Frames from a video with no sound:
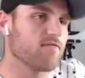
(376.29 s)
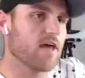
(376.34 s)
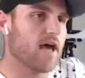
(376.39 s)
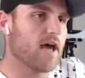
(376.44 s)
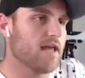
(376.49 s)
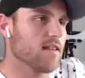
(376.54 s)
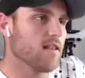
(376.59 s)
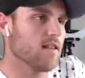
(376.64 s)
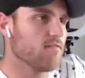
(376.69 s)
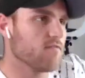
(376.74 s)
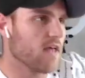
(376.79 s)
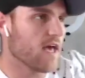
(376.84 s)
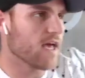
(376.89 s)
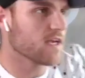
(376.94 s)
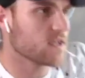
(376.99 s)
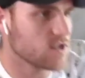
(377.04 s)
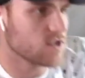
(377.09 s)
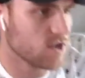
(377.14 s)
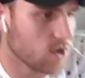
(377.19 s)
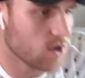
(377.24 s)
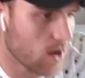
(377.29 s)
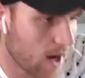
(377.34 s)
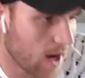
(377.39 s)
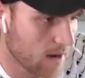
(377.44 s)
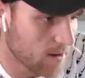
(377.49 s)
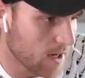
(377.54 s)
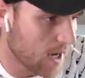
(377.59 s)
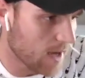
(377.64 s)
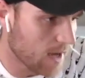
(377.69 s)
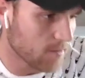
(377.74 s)
that. I love that because, you know,
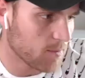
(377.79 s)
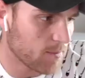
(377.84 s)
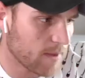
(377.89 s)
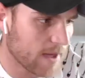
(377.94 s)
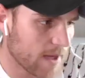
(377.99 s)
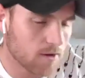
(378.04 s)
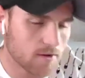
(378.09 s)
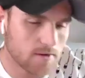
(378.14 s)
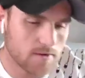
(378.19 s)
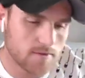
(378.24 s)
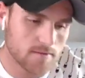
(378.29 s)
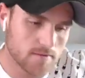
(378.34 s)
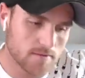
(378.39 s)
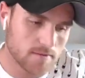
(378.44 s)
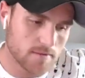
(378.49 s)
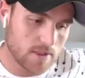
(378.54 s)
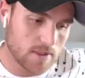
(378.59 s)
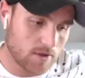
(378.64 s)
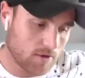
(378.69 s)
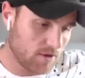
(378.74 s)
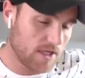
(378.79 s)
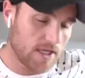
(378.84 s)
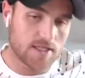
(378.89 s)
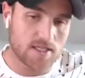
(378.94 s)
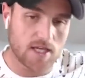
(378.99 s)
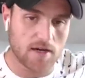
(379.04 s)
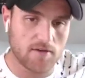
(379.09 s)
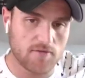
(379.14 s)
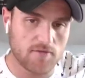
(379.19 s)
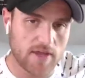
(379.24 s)
I, I'm about literally a
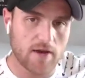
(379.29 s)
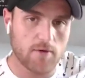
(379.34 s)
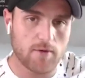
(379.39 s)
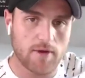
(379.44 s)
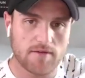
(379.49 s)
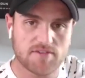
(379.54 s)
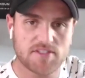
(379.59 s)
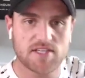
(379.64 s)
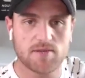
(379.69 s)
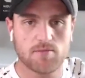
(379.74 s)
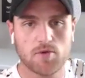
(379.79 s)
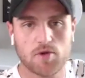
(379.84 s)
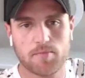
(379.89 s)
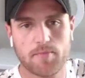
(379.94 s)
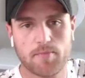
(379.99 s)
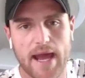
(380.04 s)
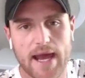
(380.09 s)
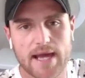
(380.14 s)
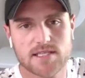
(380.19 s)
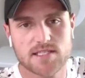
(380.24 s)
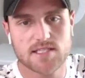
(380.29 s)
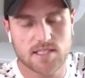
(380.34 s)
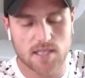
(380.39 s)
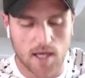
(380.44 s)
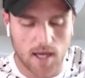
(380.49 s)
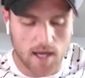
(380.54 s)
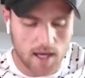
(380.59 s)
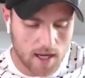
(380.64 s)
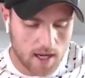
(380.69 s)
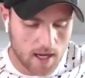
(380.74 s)
ton of that. We have similar past.
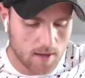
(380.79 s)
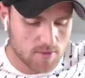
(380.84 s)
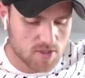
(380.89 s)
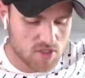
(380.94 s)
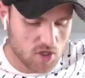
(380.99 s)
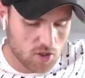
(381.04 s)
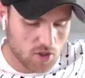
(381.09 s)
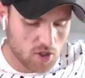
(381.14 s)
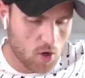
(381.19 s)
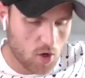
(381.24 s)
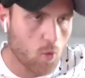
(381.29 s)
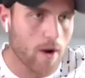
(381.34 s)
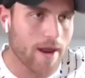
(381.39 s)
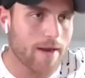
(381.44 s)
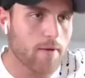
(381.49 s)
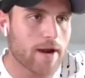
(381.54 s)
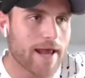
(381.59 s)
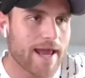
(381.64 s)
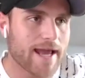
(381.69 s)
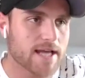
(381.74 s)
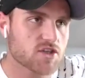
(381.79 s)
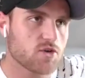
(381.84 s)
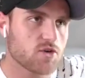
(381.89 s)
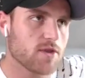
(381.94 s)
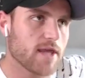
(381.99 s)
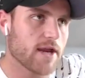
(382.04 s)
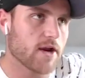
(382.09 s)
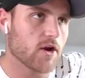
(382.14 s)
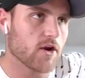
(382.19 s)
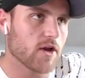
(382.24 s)
Um, so, you know, what I want to ask you
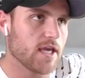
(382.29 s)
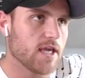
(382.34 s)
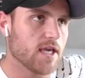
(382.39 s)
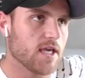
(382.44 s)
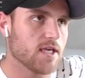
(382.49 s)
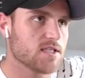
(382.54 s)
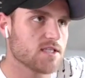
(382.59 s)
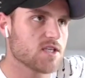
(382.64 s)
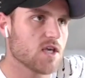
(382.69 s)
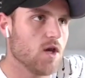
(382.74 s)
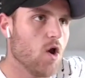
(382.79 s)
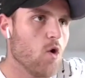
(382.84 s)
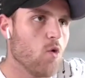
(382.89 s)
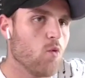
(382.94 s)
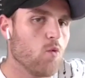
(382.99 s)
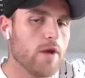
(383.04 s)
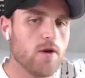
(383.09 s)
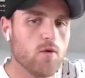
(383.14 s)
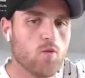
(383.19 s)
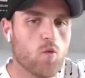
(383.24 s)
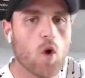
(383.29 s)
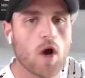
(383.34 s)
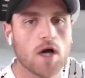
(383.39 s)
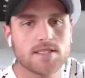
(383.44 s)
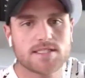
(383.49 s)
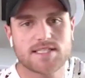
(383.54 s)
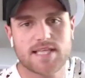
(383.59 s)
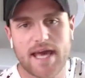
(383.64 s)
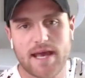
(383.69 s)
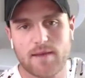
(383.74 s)
there is when
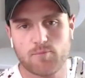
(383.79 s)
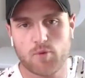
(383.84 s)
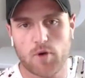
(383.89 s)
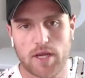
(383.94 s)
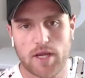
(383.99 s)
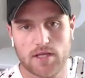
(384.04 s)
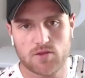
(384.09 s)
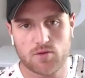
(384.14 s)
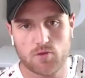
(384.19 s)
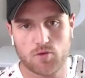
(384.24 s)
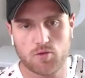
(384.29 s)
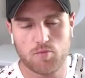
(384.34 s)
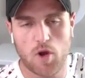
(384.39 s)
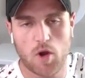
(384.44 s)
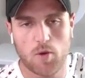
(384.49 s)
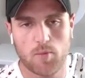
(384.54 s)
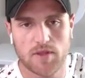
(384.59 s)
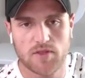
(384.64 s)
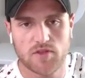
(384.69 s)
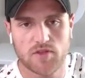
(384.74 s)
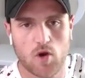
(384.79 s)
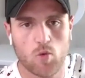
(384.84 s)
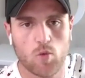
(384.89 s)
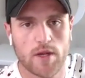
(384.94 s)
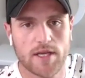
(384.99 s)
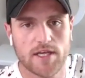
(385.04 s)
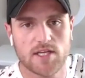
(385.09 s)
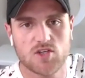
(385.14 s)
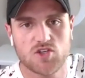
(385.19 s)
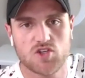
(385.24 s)
was that breakthrough moment though?
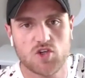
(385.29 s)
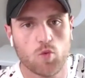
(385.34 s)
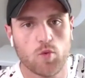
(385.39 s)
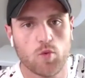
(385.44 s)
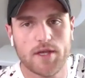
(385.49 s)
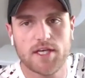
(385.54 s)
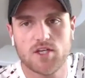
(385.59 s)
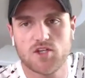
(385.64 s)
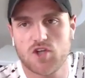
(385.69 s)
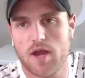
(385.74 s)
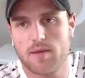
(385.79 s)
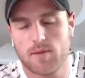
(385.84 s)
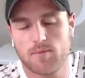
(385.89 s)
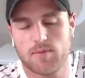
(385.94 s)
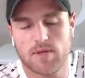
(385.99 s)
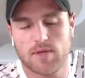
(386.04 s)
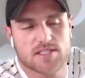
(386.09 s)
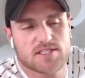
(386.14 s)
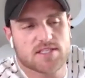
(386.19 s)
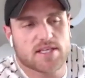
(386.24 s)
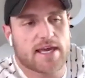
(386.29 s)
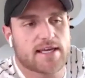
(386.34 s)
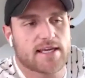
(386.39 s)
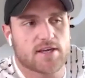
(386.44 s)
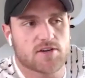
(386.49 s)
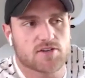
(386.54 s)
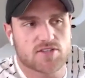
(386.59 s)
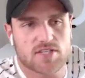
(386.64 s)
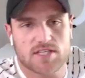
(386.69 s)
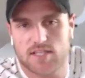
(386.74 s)
When did you when did you yeah. I mean because like
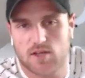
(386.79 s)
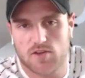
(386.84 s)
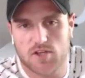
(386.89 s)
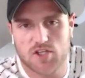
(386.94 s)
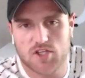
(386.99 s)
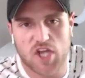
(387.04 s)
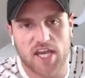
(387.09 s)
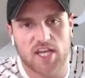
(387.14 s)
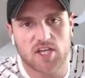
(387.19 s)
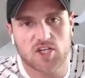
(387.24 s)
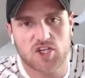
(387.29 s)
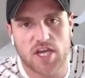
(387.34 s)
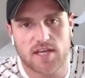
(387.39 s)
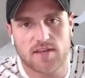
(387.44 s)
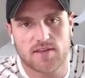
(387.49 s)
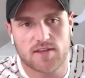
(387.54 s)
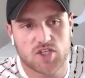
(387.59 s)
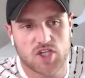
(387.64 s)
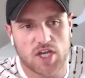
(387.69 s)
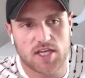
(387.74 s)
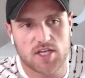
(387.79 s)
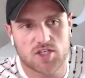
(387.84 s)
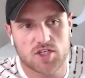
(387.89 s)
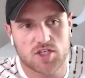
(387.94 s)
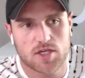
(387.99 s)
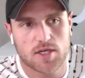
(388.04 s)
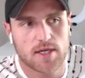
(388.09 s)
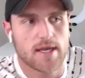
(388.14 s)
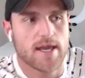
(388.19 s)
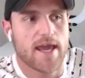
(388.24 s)
here's the deal, the change the
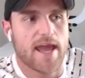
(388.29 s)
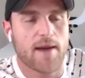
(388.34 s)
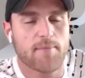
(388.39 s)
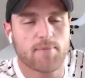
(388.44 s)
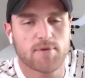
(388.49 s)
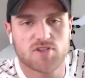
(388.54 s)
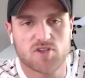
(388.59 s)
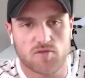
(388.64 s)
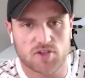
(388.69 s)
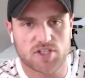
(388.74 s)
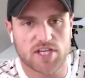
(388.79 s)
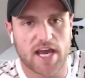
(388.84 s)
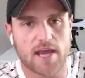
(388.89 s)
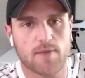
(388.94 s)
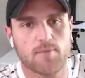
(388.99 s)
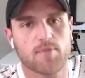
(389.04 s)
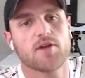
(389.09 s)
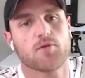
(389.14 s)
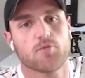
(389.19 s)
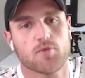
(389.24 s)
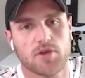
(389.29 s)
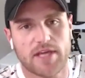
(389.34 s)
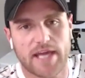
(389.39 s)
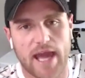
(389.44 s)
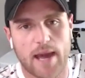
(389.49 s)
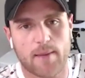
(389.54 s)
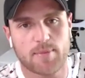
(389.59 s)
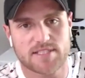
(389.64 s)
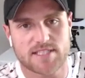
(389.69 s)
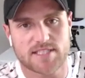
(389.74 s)
change happens over time, but it really
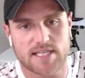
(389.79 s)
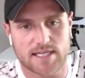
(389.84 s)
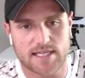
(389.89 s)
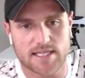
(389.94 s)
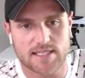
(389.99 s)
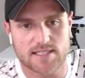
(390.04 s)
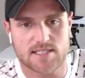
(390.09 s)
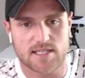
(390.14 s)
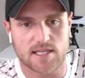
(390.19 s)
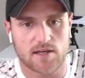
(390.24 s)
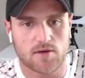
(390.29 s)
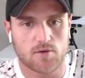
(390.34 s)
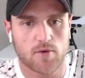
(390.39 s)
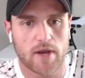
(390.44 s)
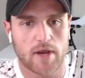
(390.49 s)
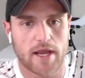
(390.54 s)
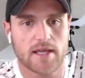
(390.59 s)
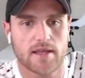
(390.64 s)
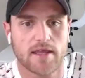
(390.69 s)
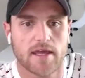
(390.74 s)
happens in an instant, right?